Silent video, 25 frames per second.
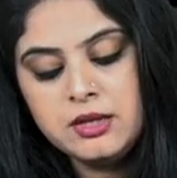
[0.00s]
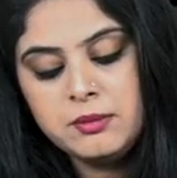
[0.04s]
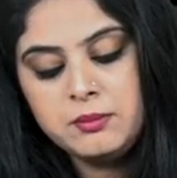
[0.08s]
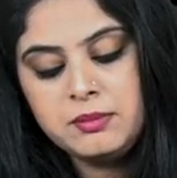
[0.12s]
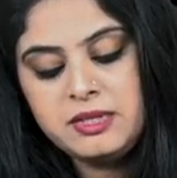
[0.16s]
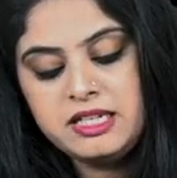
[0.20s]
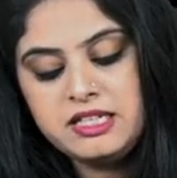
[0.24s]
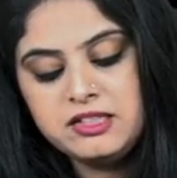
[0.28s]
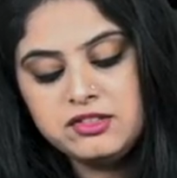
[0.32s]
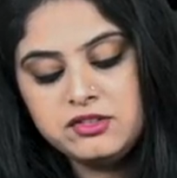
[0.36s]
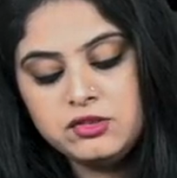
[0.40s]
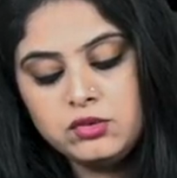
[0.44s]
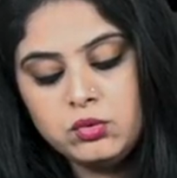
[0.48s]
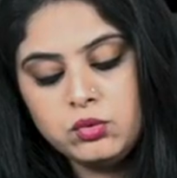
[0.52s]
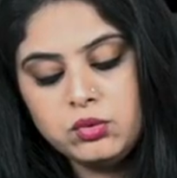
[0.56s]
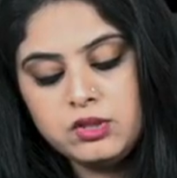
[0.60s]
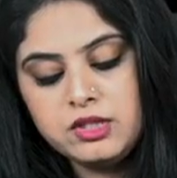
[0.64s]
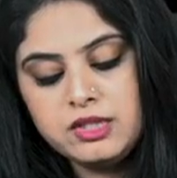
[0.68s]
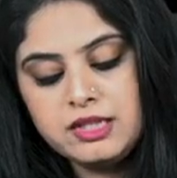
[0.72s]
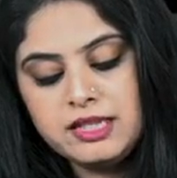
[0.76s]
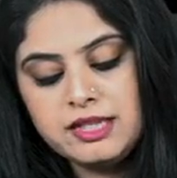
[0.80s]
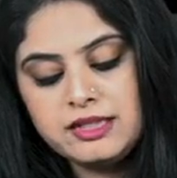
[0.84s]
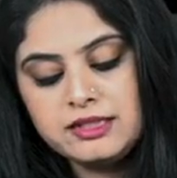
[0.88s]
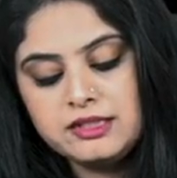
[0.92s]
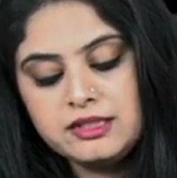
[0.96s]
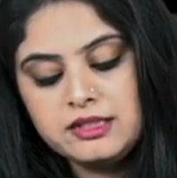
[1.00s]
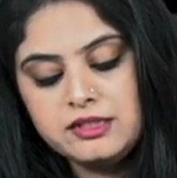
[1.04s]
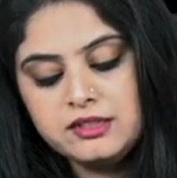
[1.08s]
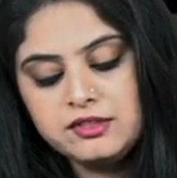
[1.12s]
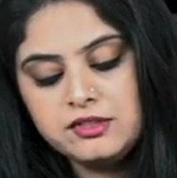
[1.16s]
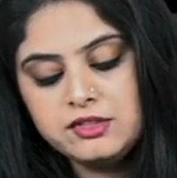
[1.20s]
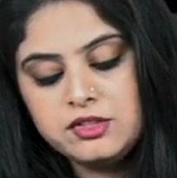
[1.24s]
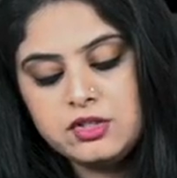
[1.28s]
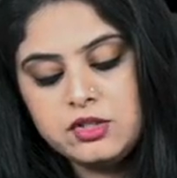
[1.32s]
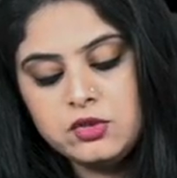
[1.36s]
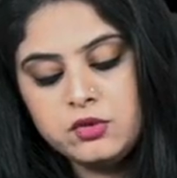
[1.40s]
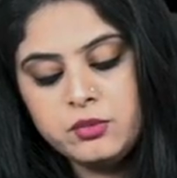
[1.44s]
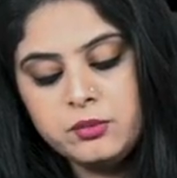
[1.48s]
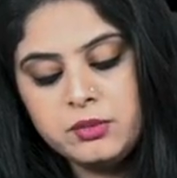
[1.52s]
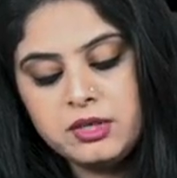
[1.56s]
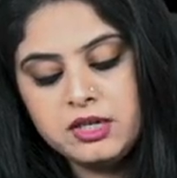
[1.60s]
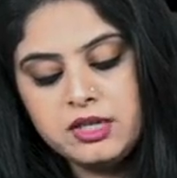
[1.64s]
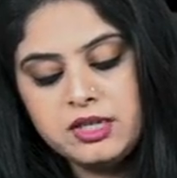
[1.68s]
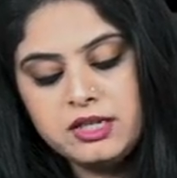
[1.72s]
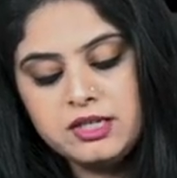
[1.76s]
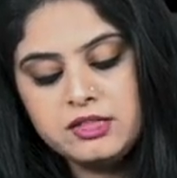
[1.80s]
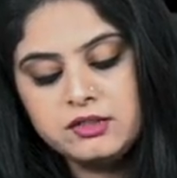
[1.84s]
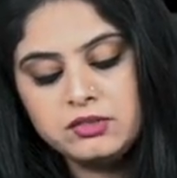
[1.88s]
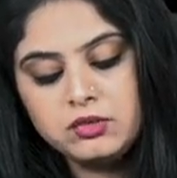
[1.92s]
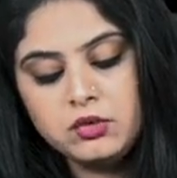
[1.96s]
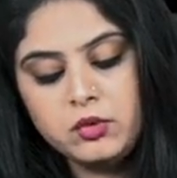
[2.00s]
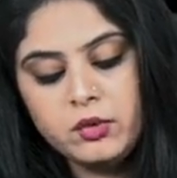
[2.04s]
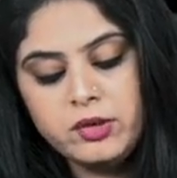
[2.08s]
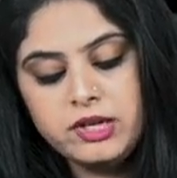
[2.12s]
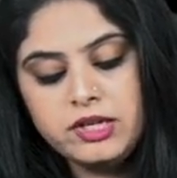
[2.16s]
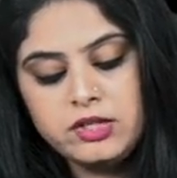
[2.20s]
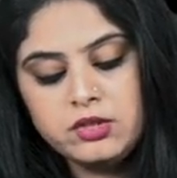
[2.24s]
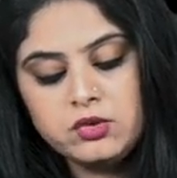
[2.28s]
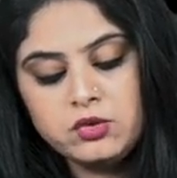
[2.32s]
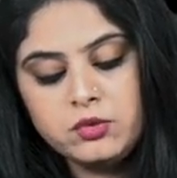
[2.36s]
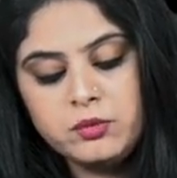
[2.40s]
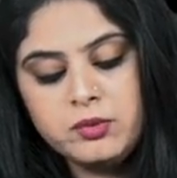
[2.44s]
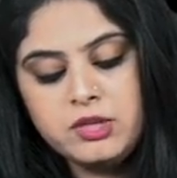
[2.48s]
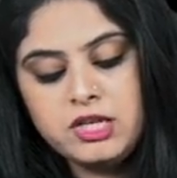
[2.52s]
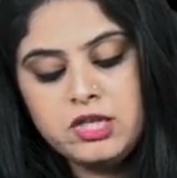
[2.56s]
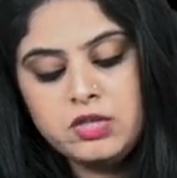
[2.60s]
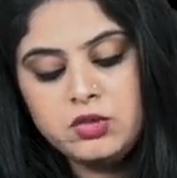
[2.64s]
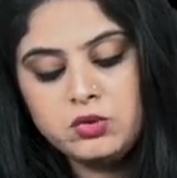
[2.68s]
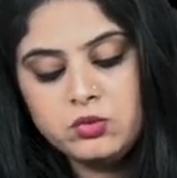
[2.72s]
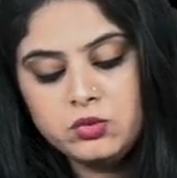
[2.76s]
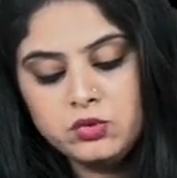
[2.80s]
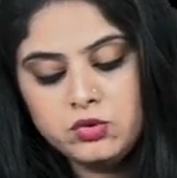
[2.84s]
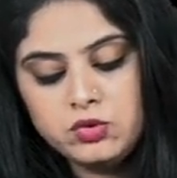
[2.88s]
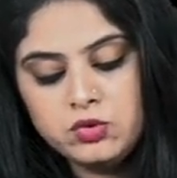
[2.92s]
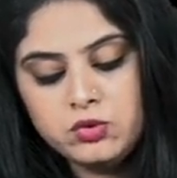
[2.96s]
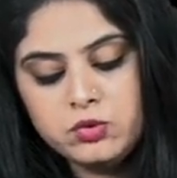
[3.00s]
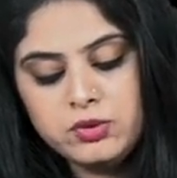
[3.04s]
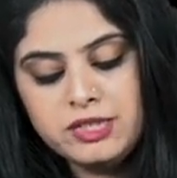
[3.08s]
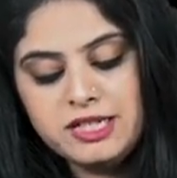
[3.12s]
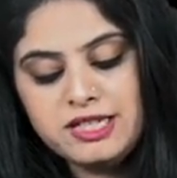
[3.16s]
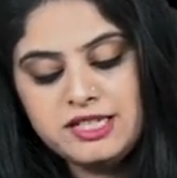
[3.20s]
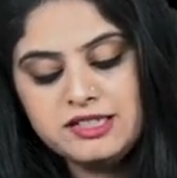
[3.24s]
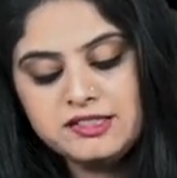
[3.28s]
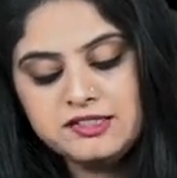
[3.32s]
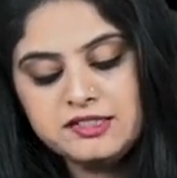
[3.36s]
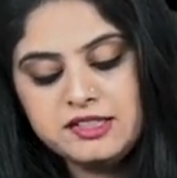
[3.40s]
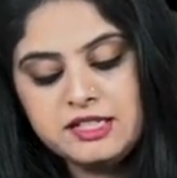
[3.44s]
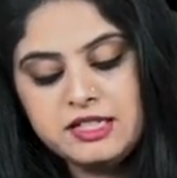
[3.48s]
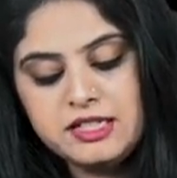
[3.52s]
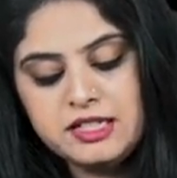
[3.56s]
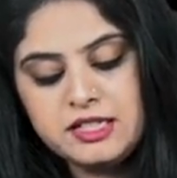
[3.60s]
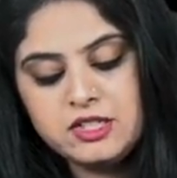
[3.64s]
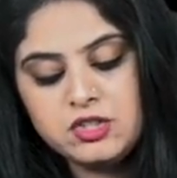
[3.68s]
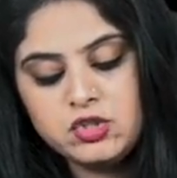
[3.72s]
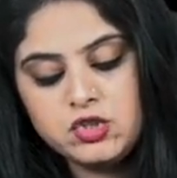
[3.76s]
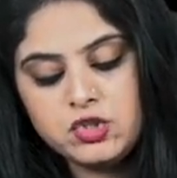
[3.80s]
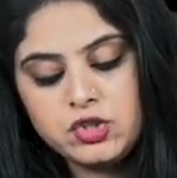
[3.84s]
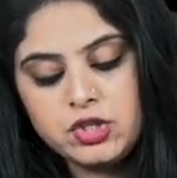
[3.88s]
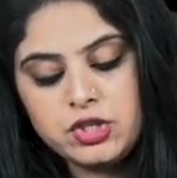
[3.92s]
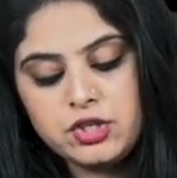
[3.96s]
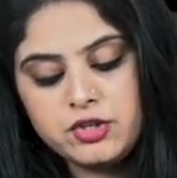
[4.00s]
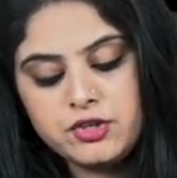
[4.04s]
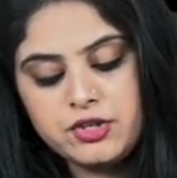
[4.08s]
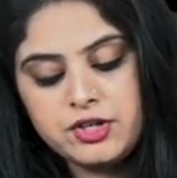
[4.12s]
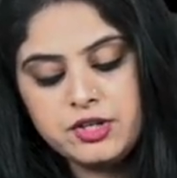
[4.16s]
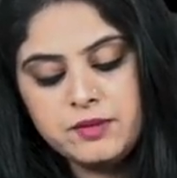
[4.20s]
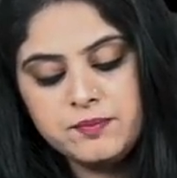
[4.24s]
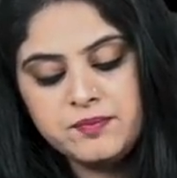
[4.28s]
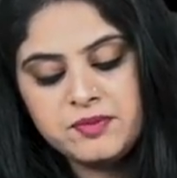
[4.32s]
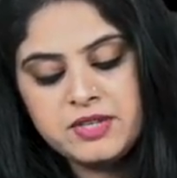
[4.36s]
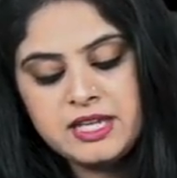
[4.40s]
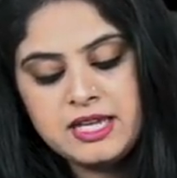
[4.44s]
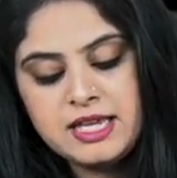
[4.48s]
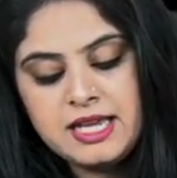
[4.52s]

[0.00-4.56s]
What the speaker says: Please note that this tumor is going to be usually seen in children,